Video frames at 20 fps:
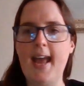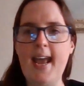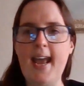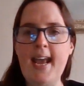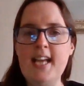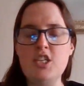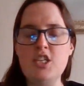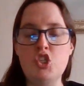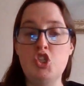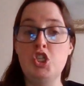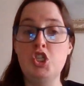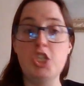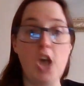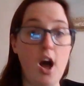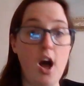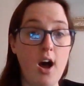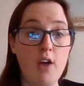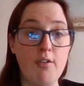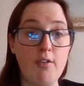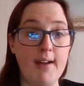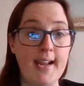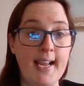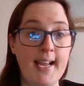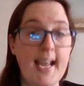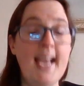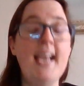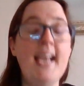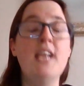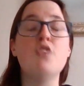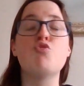It's jarring.
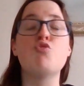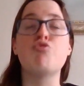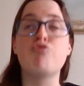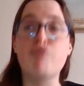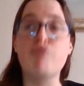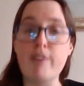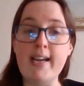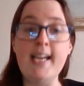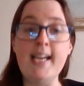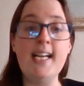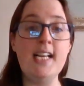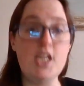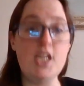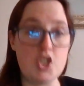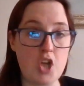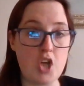It is really